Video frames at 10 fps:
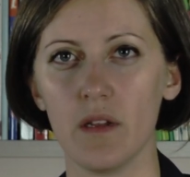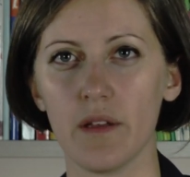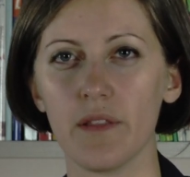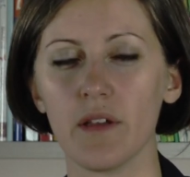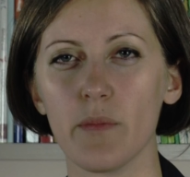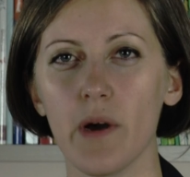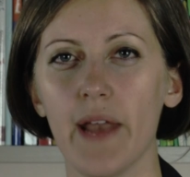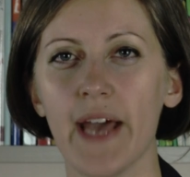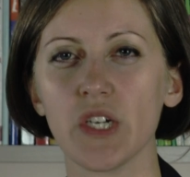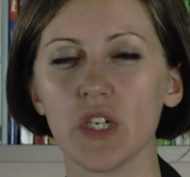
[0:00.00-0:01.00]
You can think
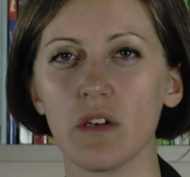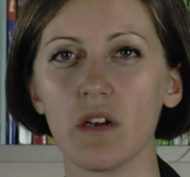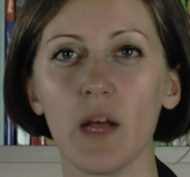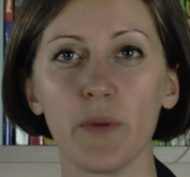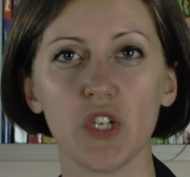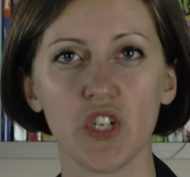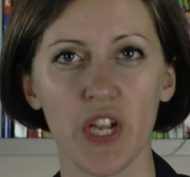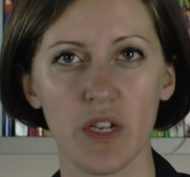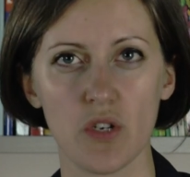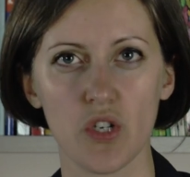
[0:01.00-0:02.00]
about action on climate
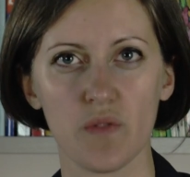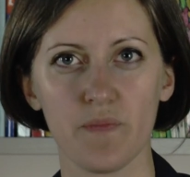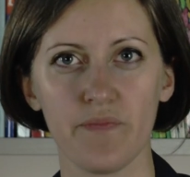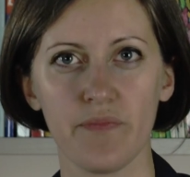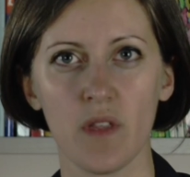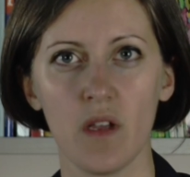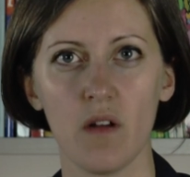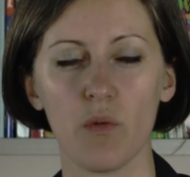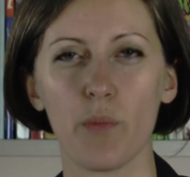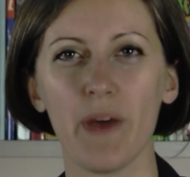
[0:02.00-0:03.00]
change,
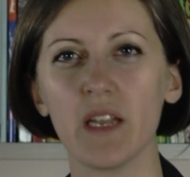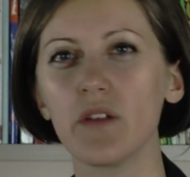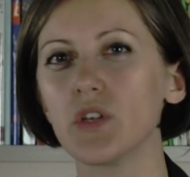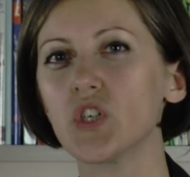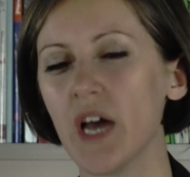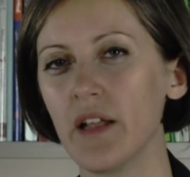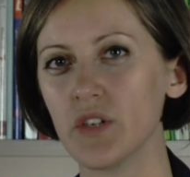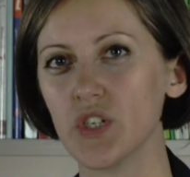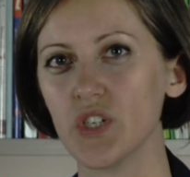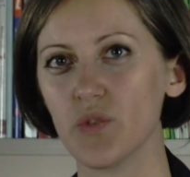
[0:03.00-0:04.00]
or many of the
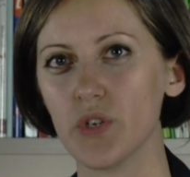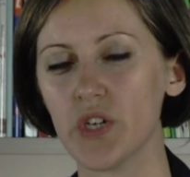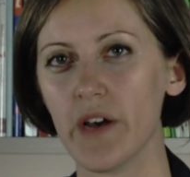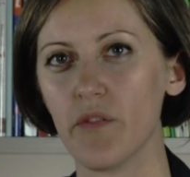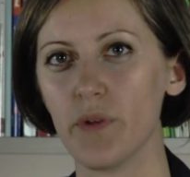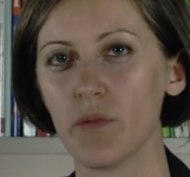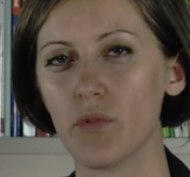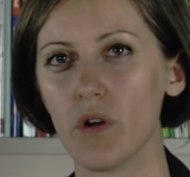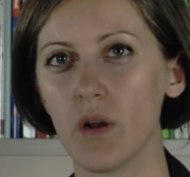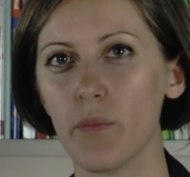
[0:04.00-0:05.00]
challenges which have been
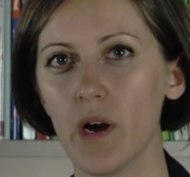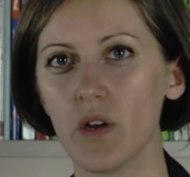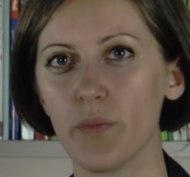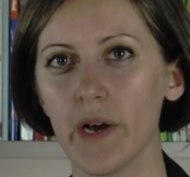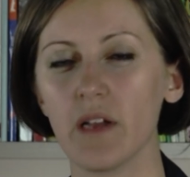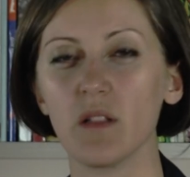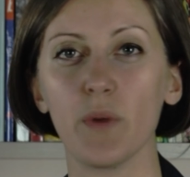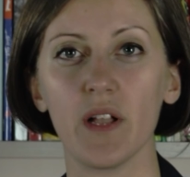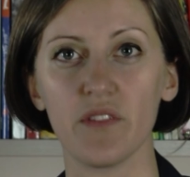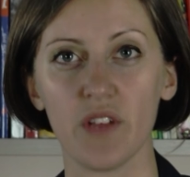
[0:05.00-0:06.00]
brought about by
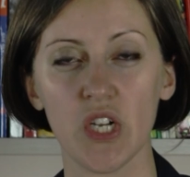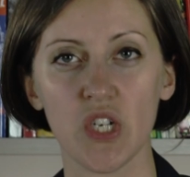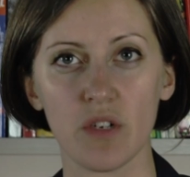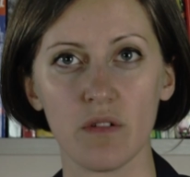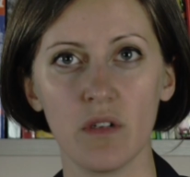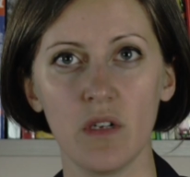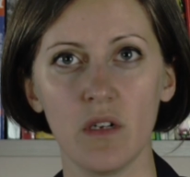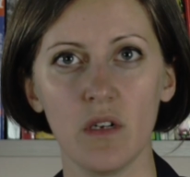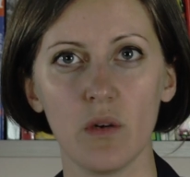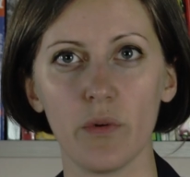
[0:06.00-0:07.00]
globalization
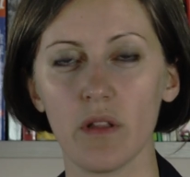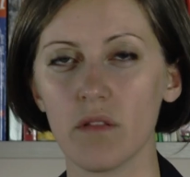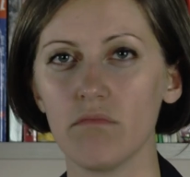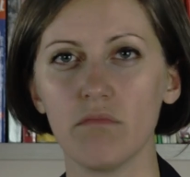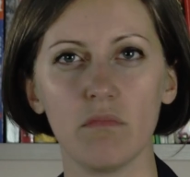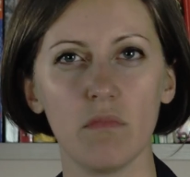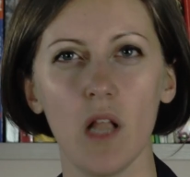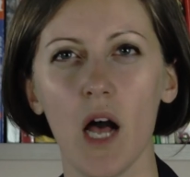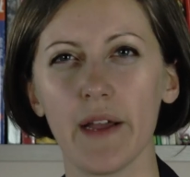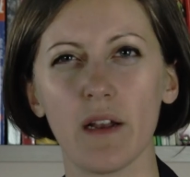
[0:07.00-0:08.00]
with
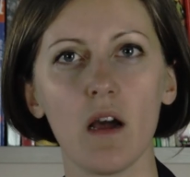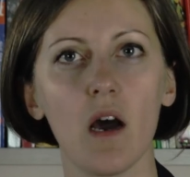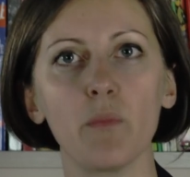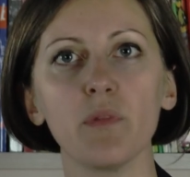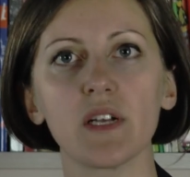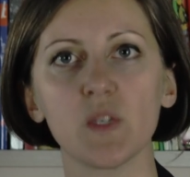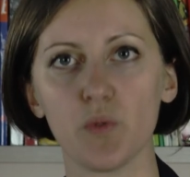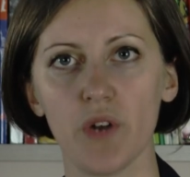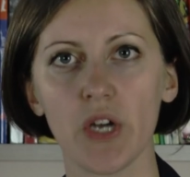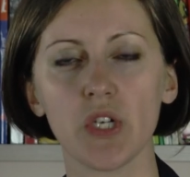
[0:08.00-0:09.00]
long and complex
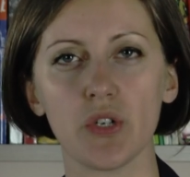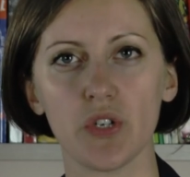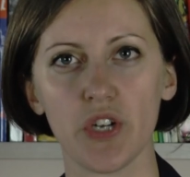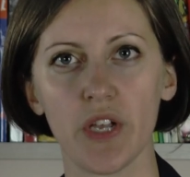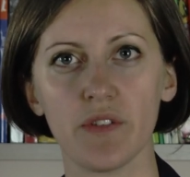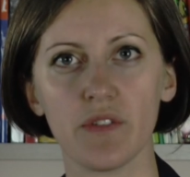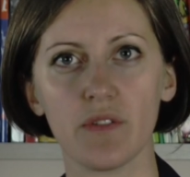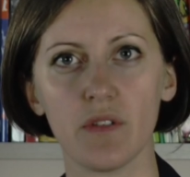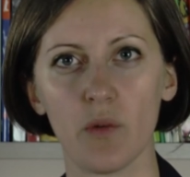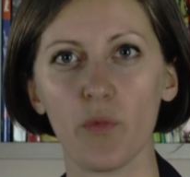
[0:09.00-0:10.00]
production
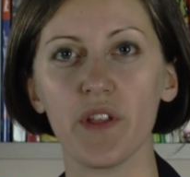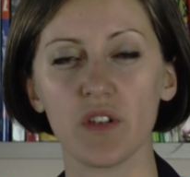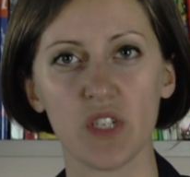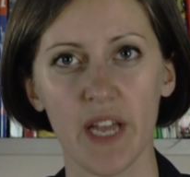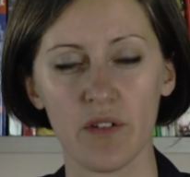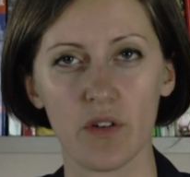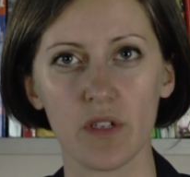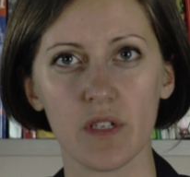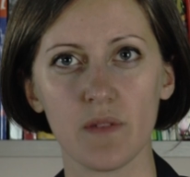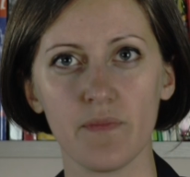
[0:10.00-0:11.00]
chains and with their
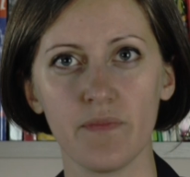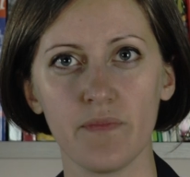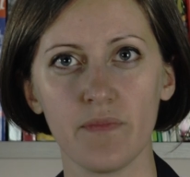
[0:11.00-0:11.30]
standards.